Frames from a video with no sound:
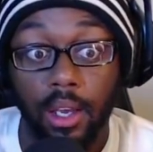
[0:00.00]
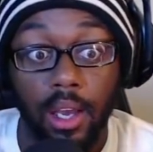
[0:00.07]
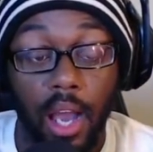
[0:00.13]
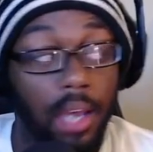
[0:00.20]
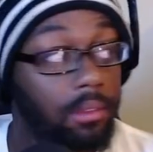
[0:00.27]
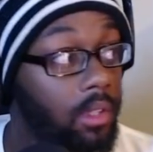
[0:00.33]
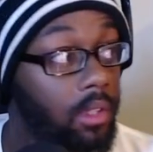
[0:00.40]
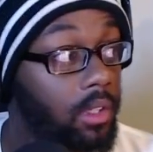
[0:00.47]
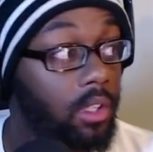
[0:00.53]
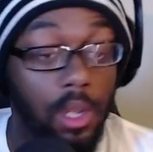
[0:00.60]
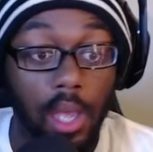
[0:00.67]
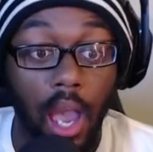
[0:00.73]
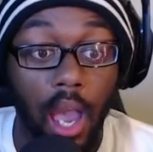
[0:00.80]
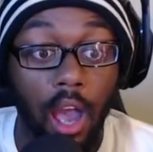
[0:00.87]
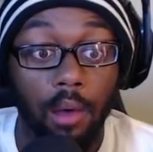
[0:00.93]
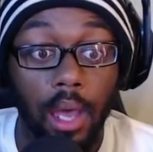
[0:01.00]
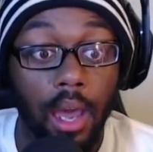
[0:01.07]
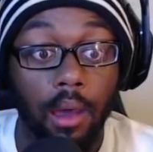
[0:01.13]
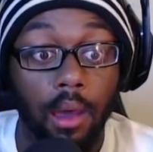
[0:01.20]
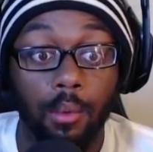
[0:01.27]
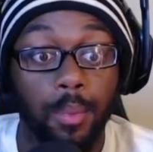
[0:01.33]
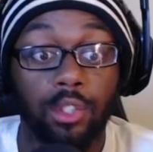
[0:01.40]
I've
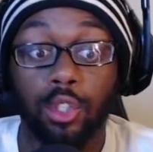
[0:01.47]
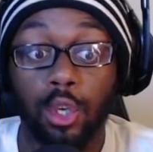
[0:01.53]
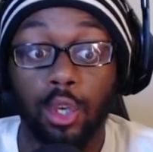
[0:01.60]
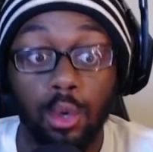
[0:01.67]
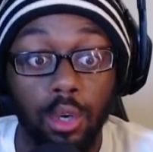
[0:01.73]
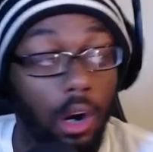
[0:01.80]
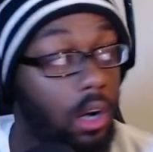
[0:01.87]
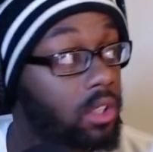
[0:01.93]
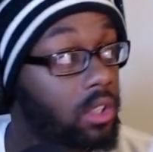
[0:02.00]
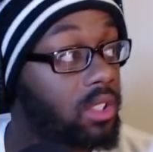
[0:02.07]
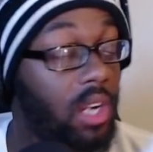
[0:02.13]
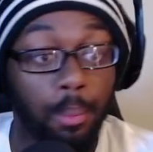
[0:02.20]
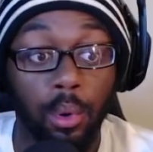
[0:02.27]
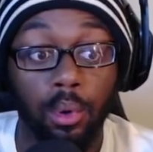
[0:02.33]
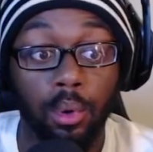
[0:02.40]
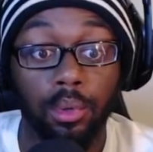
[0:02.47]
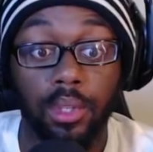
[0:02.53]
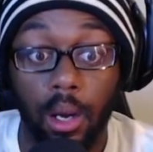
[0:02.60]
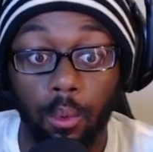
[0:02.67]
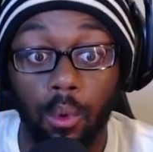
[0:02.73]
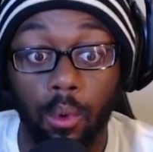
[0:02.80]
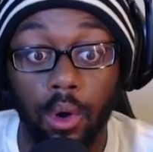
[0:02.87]
been 2 cards that I pulled that
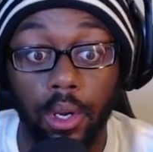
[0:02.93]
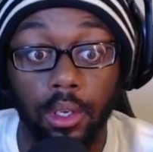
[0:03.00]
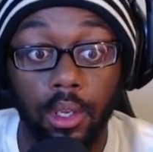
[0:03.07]
I wanted.